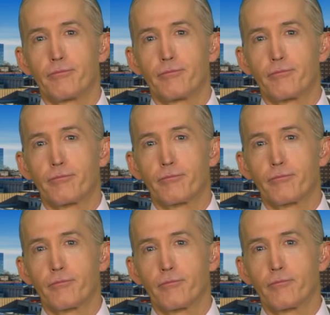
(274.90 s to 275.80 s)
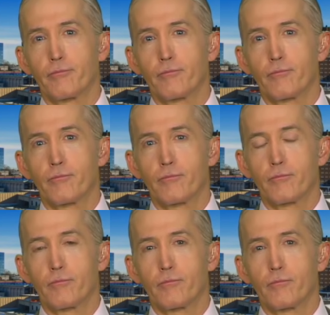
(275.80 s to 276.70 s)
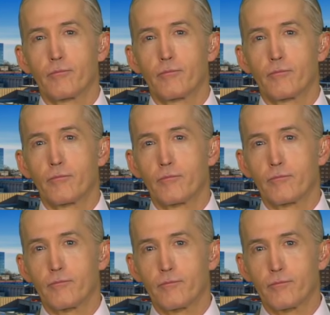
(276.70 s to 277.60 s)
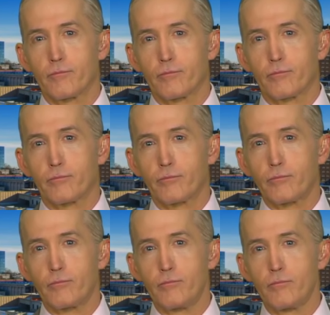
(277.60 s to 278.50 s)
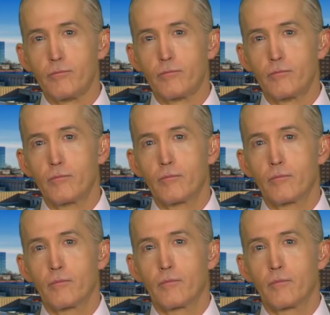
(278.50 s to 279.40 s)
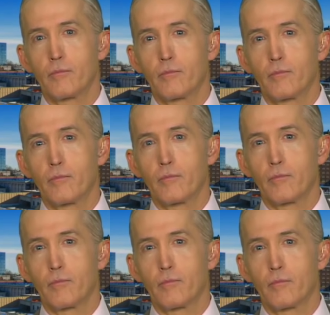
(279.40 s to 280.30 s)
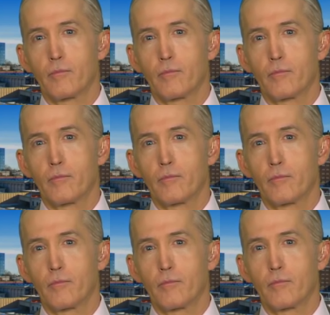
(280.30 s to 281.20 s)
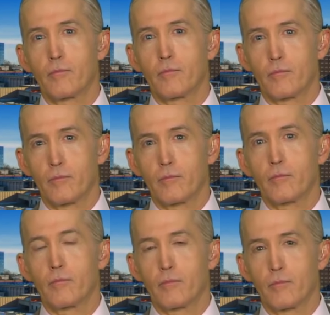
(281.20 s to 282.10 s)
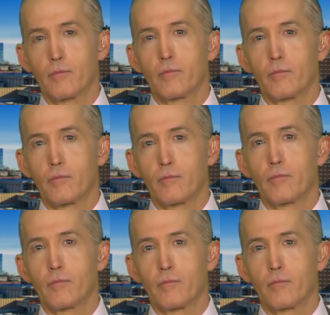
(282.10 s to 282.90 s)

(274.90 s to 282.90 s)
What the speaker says: [no speech]